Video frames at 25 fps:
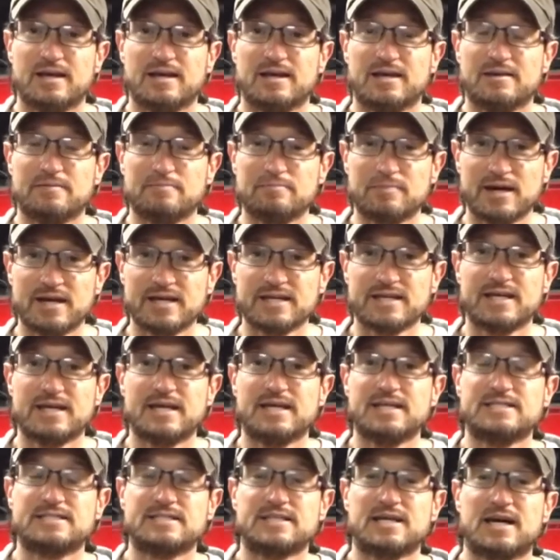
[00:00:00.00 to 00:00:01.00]
In my
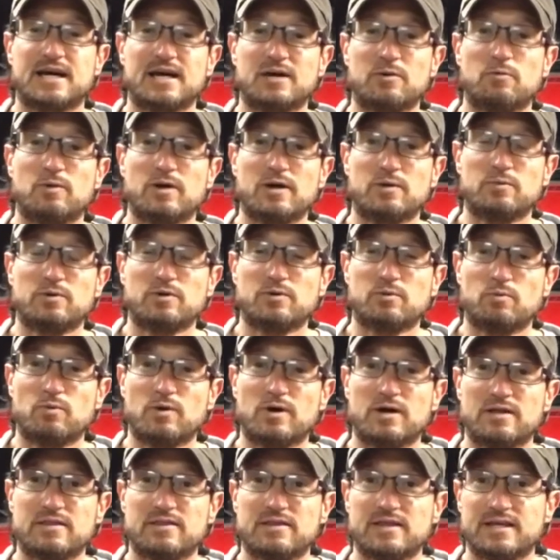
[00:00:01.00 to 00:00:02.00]
case, I went with
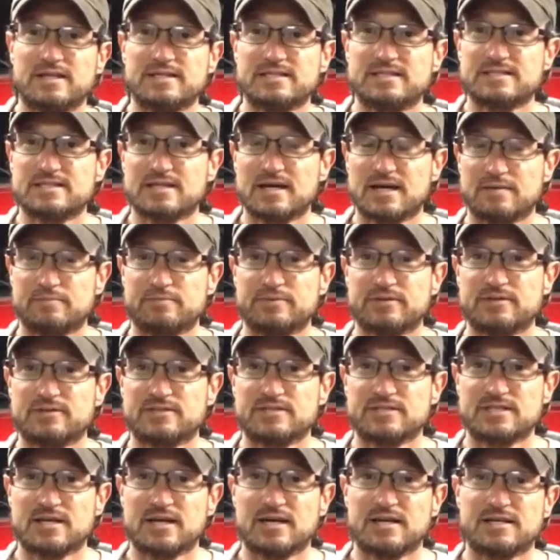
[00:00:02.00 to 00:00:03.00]
one that is not pure
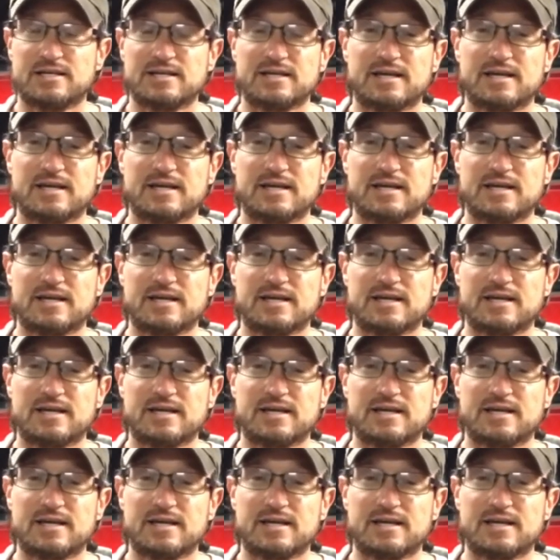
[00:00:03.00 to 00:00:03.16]
sine,